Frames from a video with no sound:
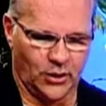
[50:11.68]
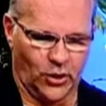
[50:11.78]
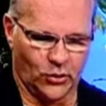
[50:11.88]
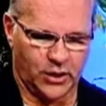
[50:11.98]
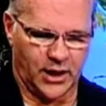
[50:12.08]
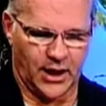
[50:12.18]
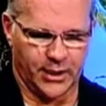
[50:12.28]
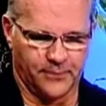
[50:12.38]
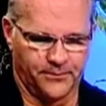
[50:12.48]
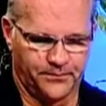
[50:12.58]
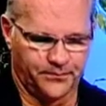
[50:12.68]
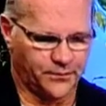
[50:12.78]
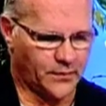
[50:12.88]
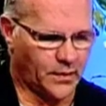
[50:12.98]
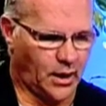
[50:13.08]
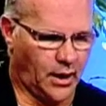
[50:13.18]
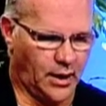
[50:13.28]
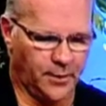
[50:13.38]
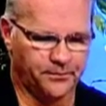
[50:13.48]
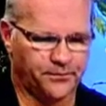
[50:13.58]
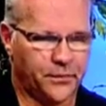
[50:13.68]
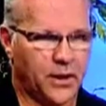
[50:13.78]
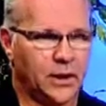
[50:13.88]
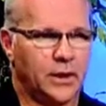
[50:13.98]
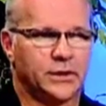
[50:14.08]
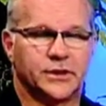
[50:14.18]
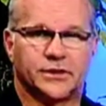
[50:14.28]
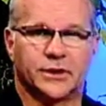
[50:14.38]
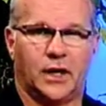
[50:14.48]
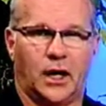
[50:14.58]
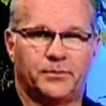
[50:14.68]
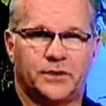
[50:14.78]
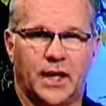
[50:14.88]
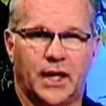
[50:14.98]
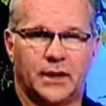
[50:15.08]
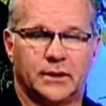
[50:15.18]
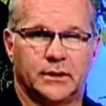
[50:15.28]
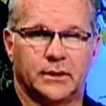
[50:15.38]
Okay, um, just an update.